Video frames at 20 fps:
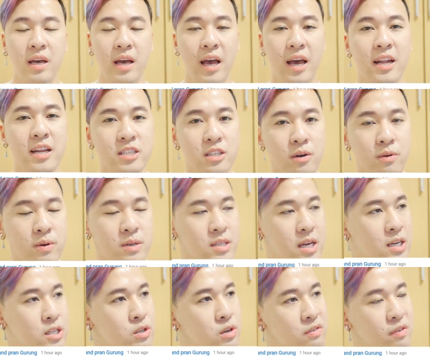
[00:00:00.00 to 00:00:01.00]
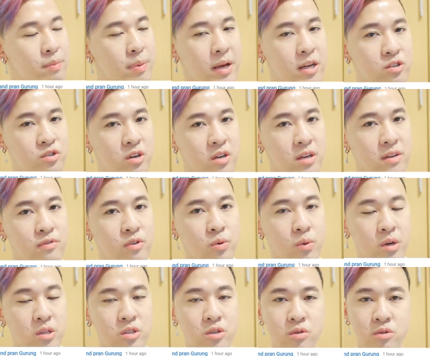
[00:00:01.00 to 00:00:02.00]
And as always, I do have a Patreon if you
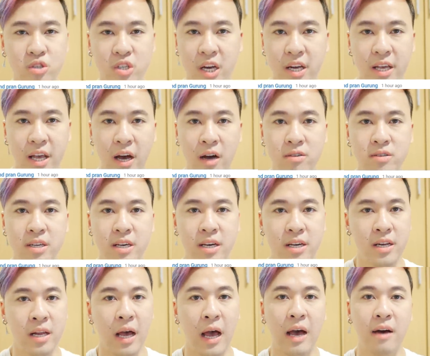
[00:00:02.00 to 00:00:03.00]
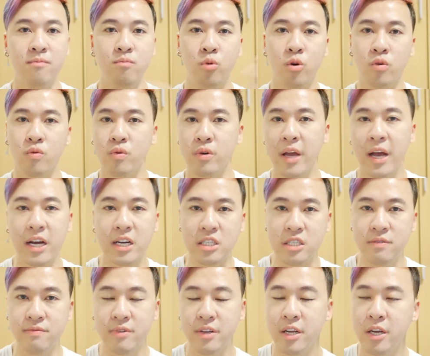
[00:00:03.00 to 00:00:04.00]
want to check out and have more
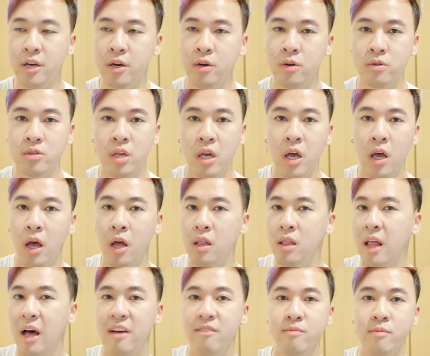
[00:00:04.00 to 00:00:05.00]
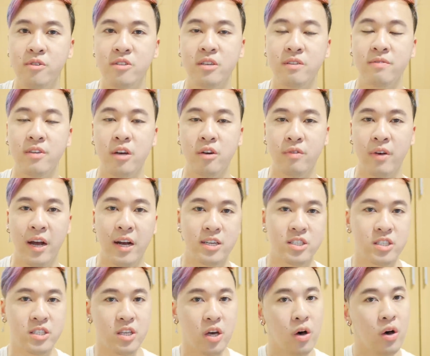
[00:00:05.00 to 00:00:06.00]
reaction videos, live music video
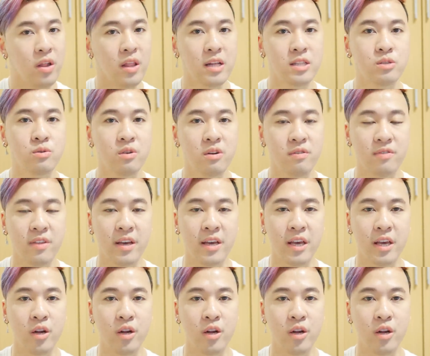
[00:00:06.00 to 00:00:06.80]
reactions, all that sort of thing.